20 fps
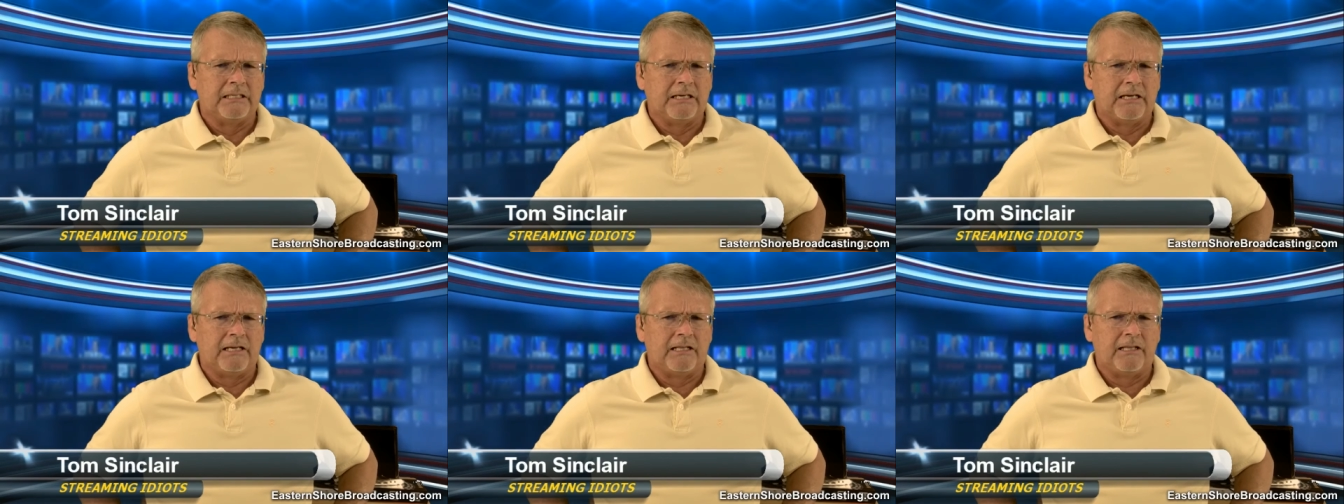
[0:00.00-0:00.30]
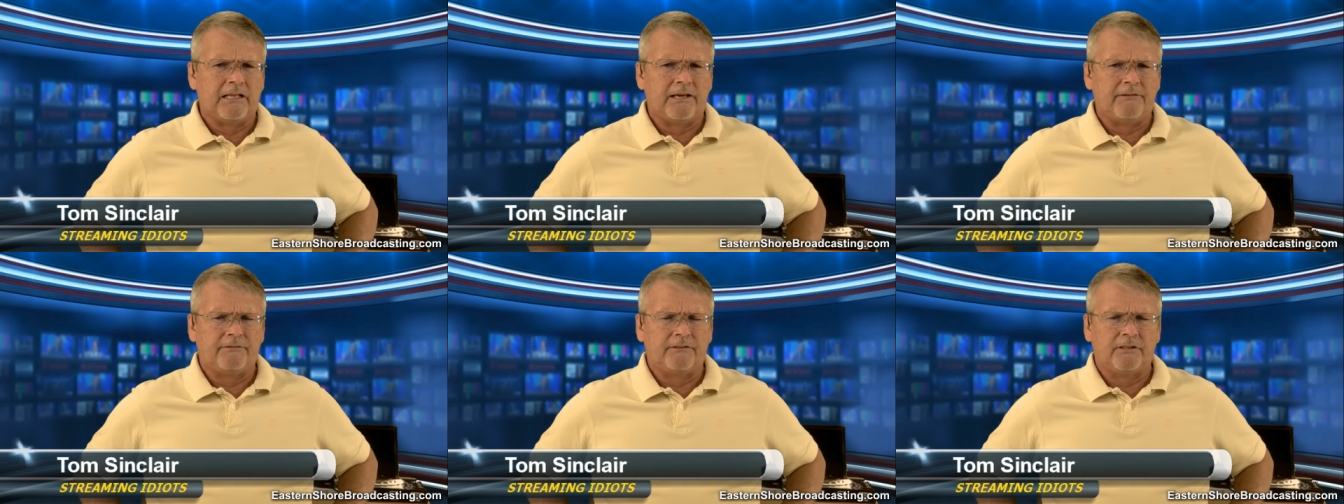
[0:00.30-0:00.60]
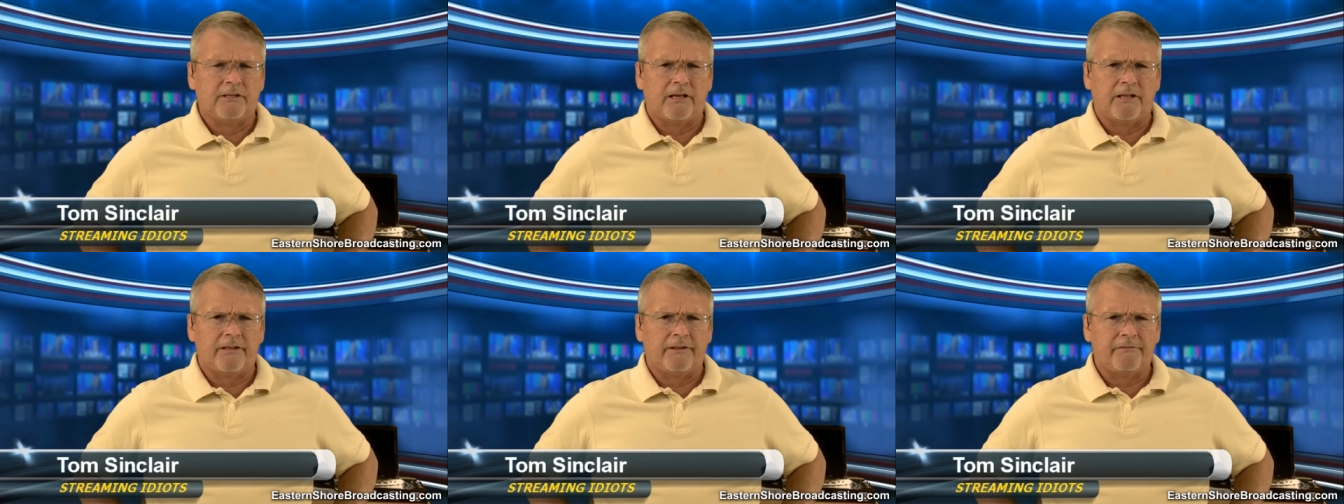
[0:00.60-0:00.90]
I'll have
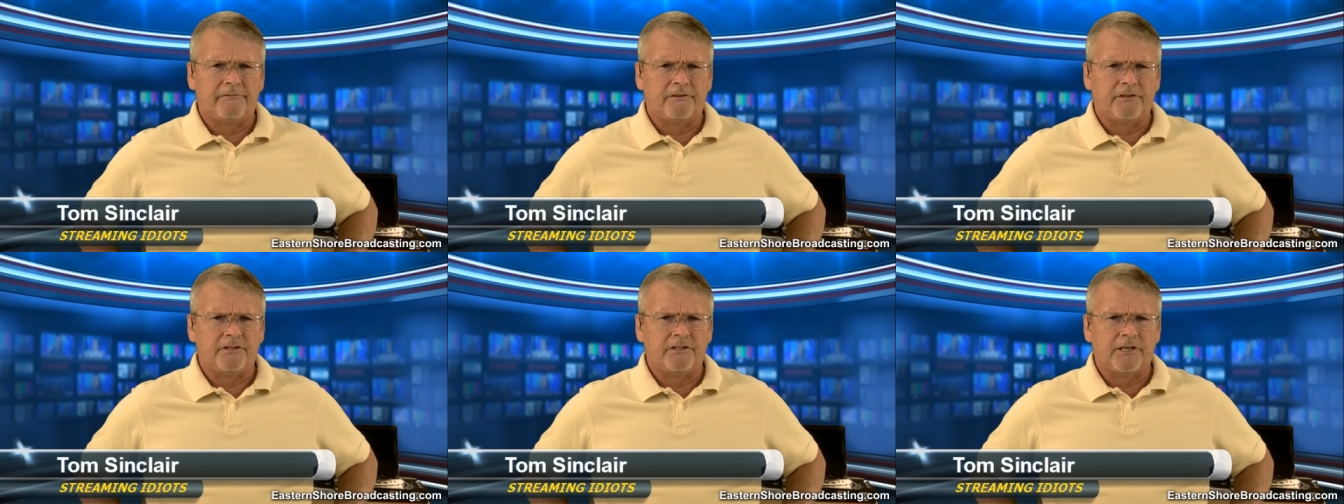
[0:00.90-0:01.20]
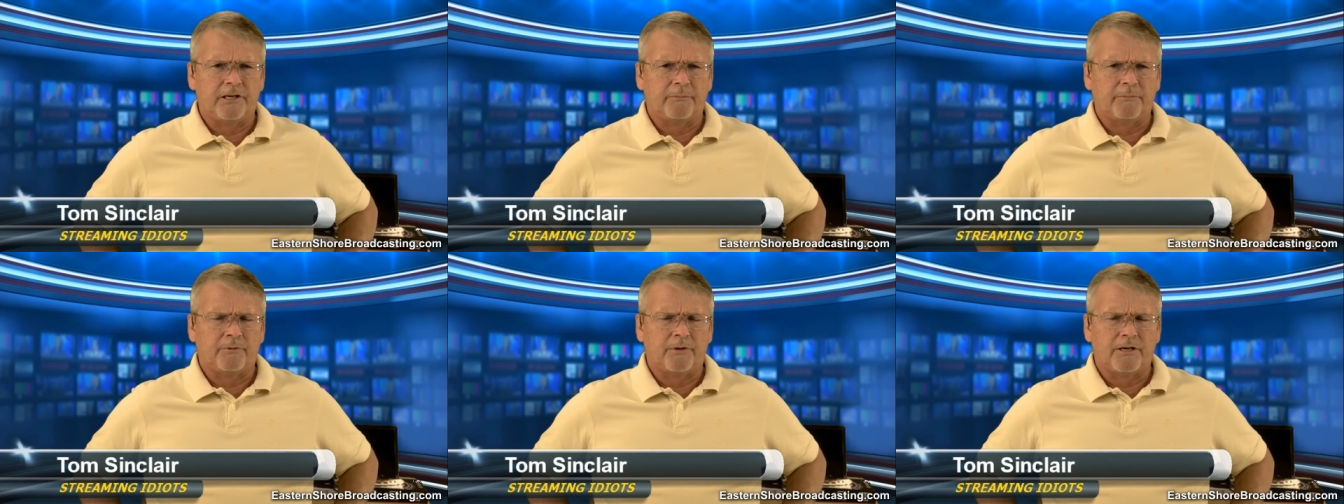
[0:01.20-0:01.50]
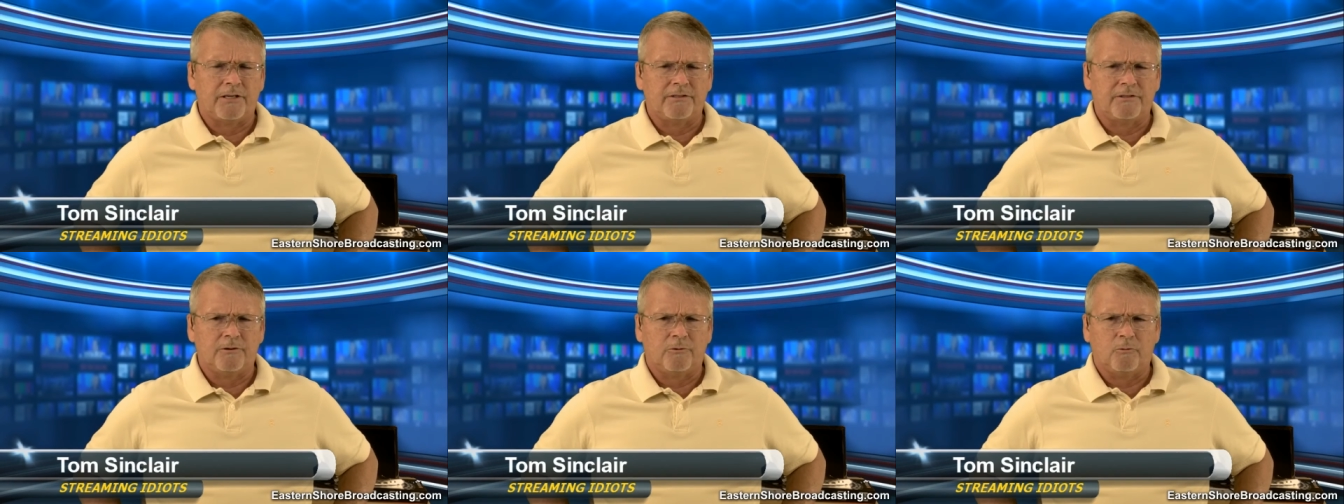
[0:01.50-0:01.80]
to check
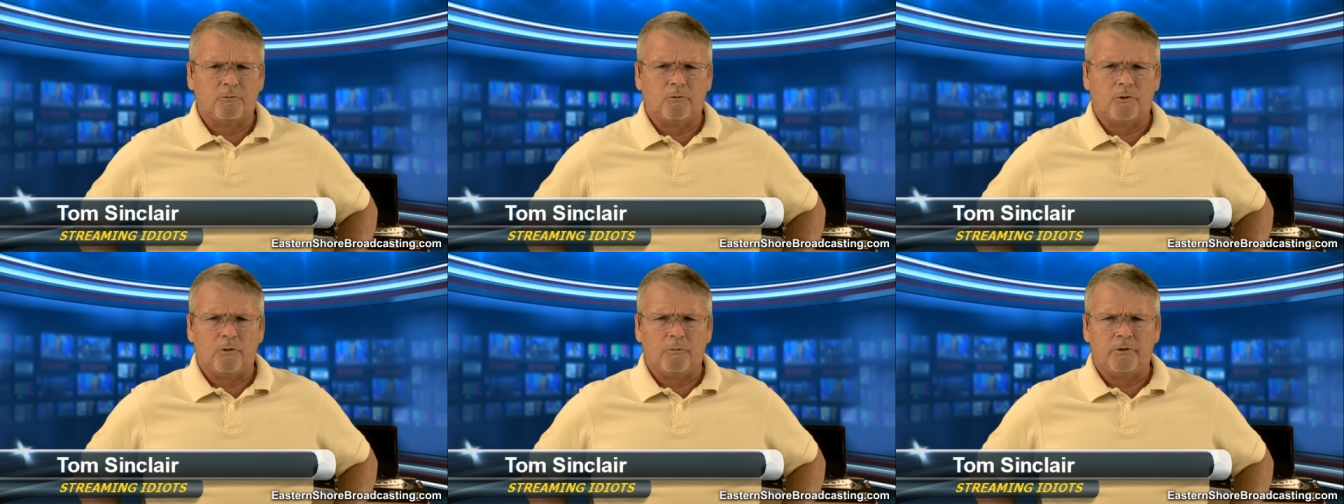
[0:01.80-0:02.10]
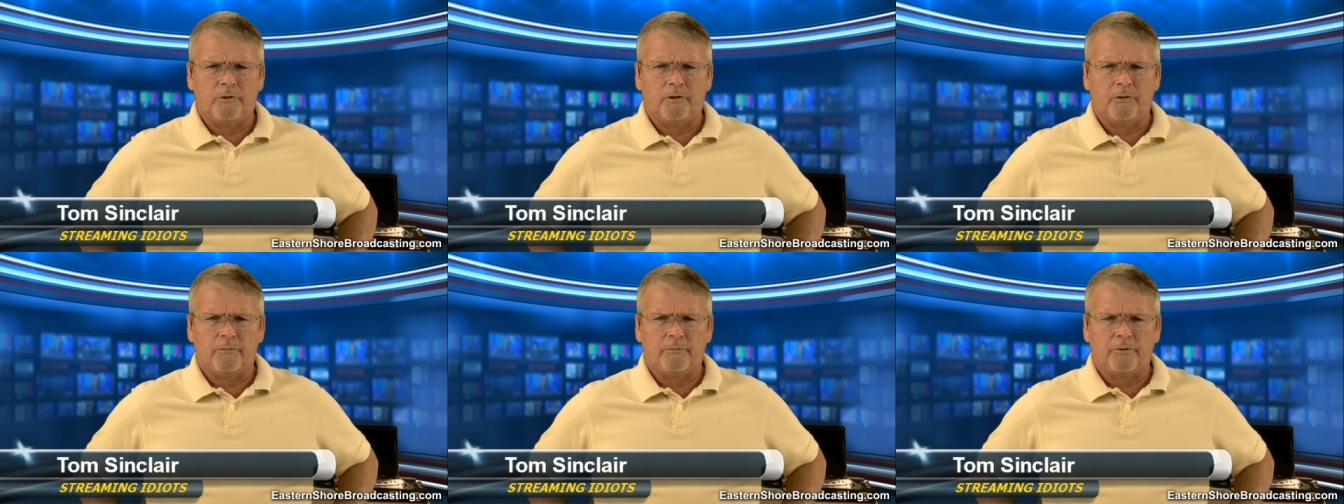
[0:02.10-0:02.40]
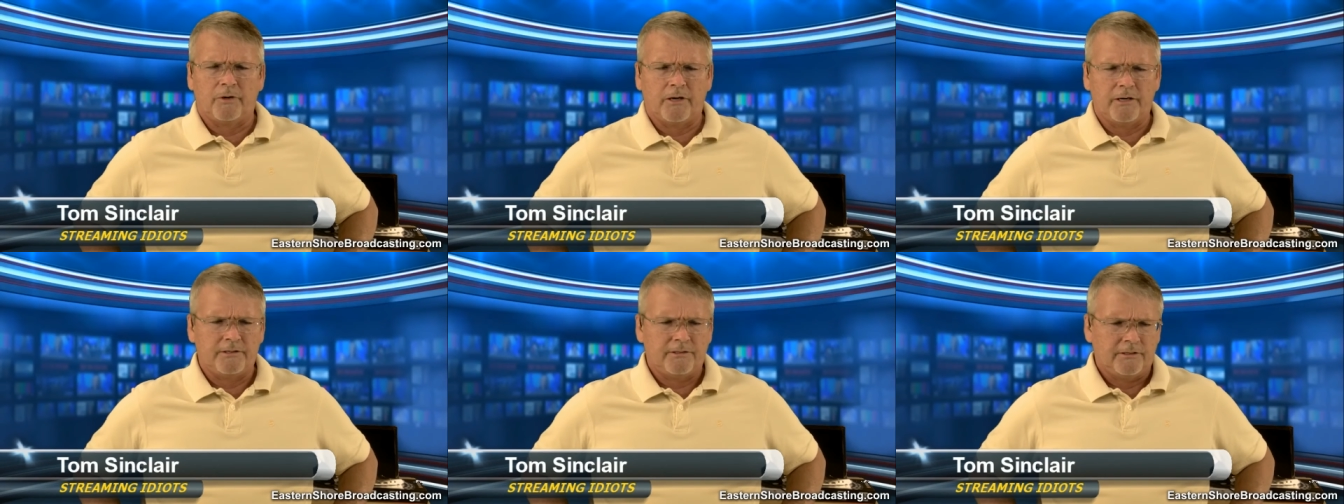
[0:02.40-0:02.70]
price. Don't quote me on
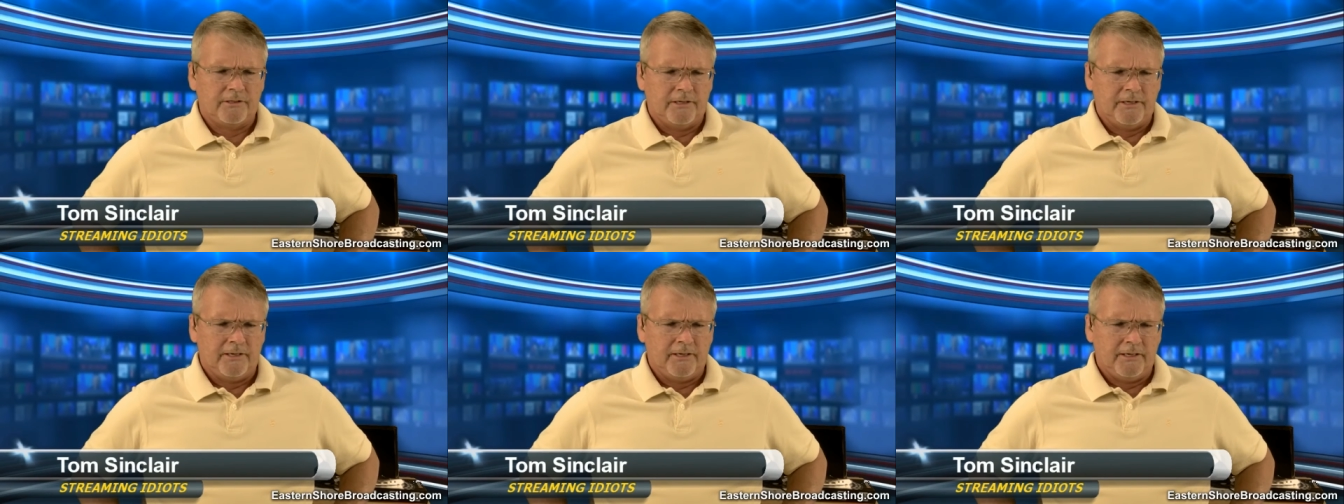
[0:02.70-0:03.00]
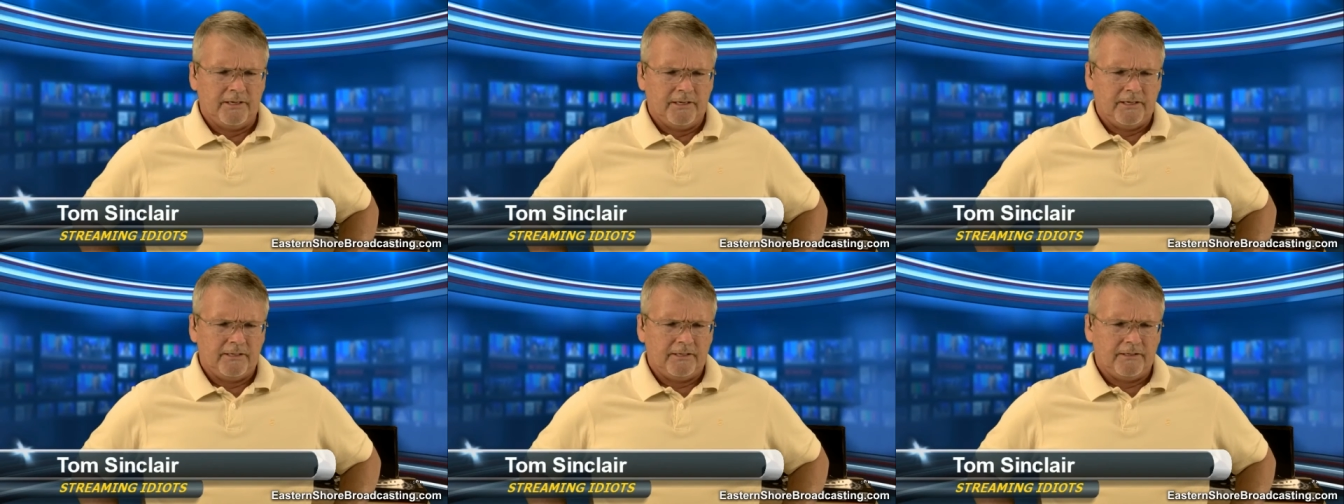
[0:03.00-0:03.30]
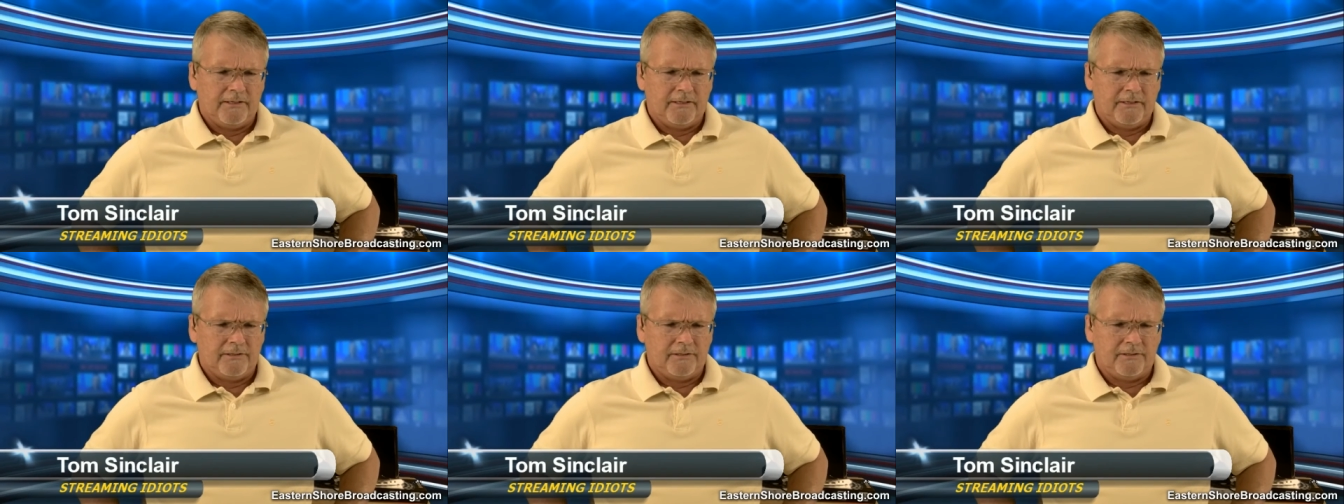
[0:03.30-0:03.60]
price.
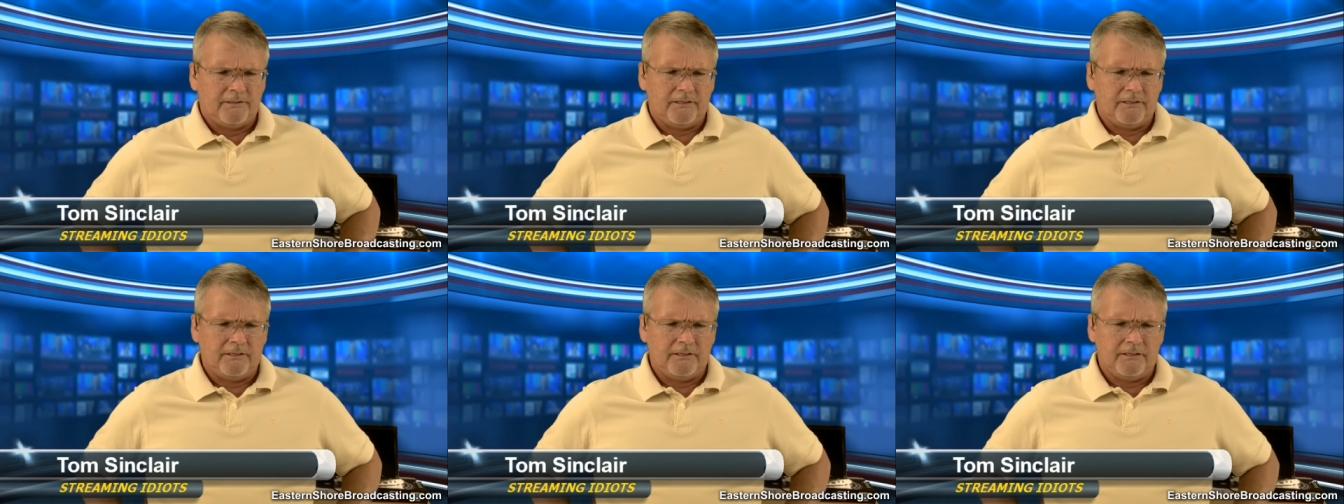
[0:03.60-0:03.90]
It's the